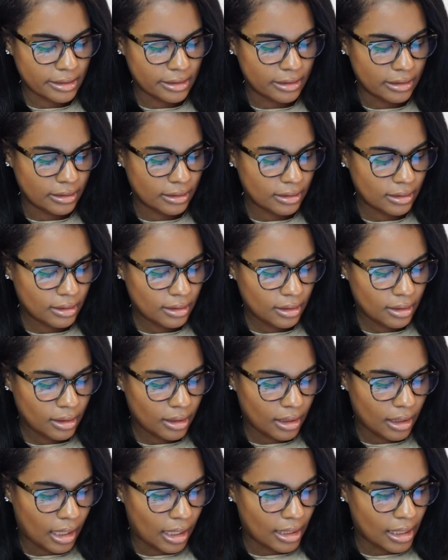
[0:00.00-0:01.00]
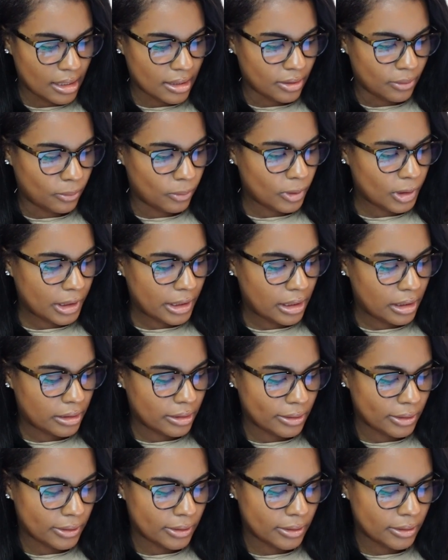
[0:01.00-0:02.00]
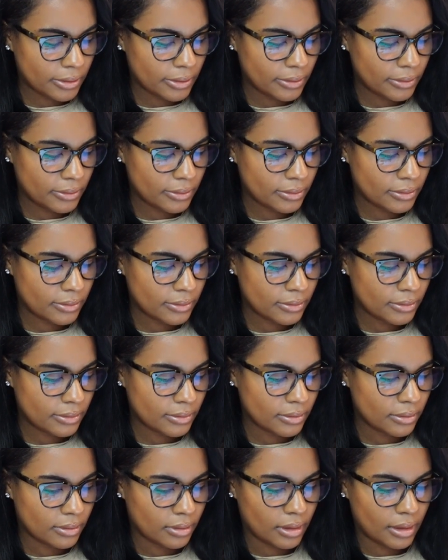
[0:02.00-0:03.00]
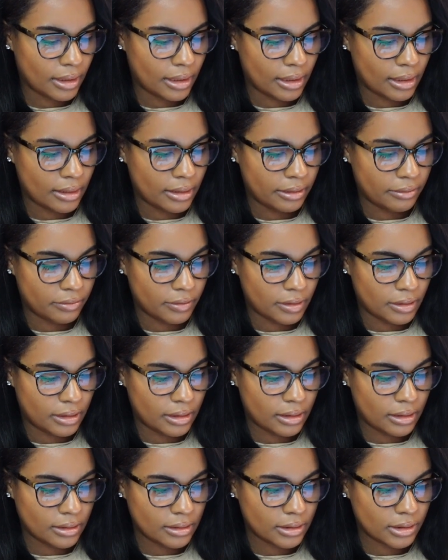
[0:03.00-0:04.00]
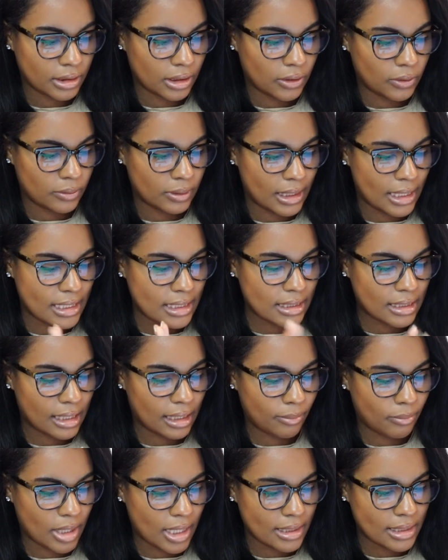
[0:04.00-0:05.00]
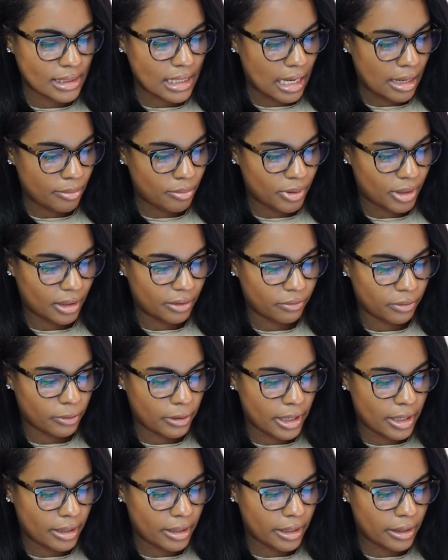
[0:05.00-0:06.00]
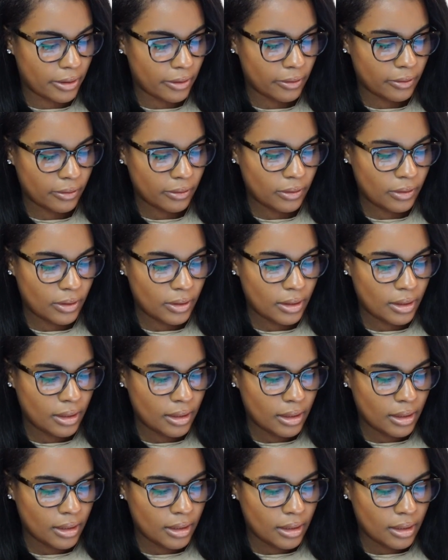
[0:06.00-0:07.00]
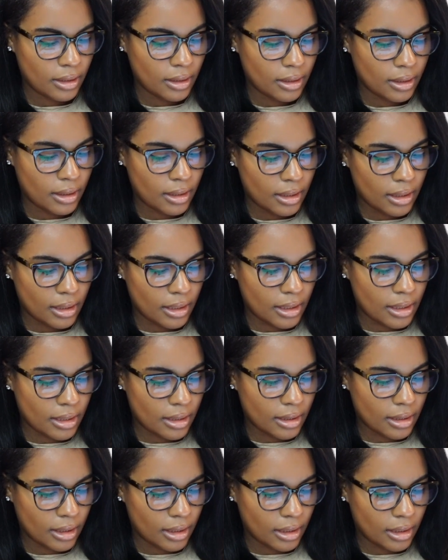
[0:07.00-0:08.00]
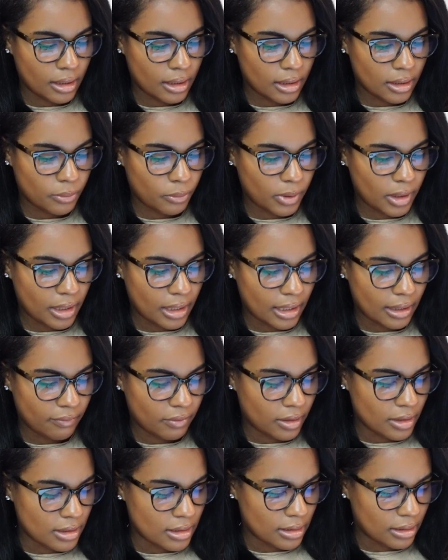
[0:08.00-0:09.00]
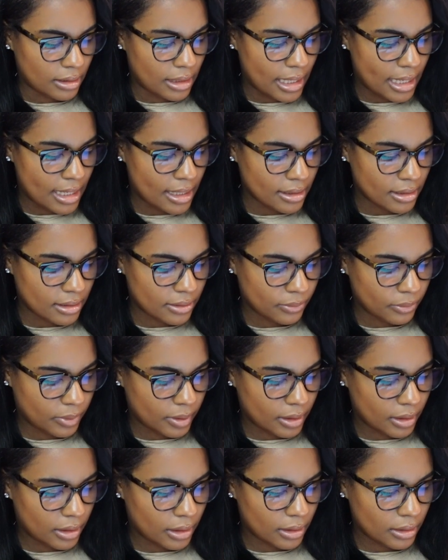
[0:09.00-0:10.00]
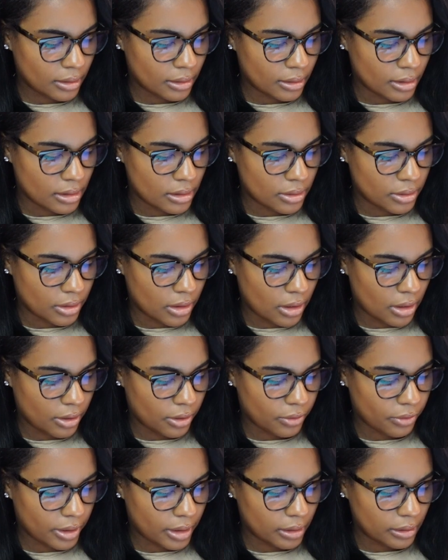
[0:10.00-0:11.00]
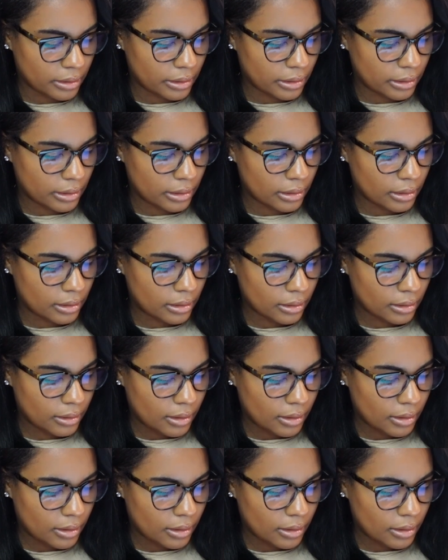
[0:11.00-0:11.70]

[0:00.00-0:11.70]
look. I like the wood color. Yeah, definitely. So that's like my top pick for right now. And then we have this last one, this dark gray look.